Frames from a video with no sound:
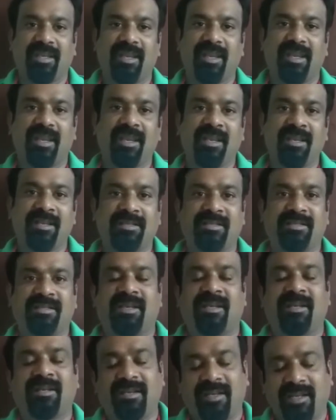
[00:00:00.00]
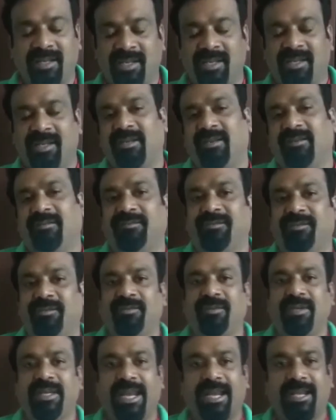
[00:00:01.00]
Instantly you
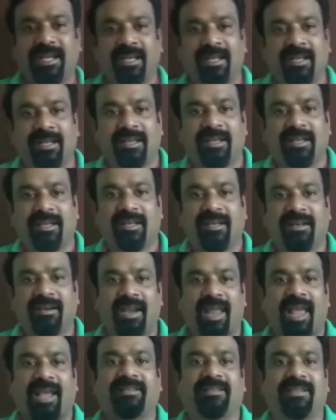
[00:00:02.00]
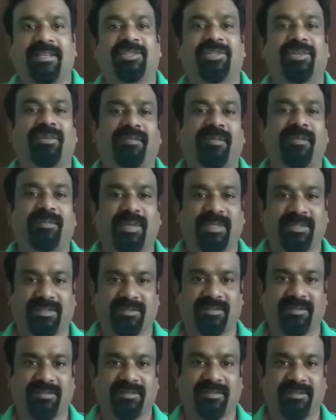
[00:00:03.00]
will get relaxation of the
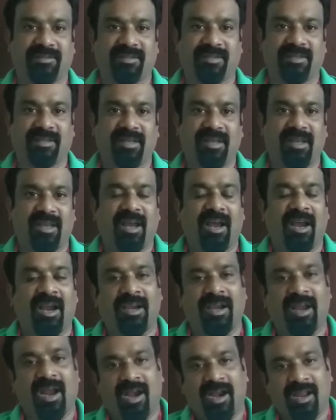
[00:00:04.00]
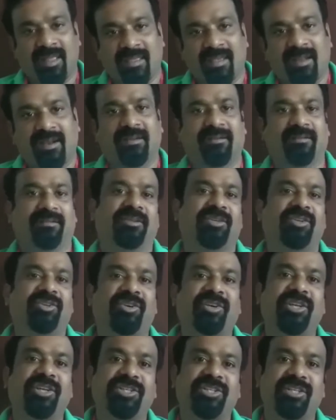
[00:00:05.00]
muscles. And another
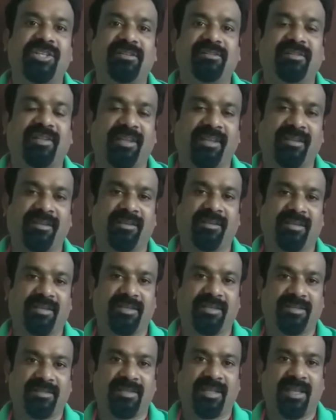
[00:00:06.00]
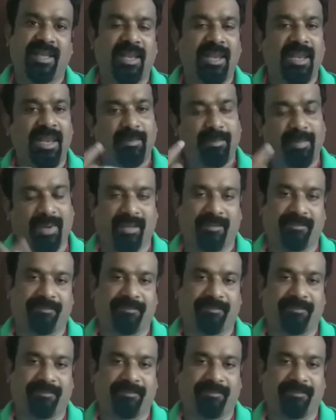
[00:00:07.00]
traditional thing is lepa,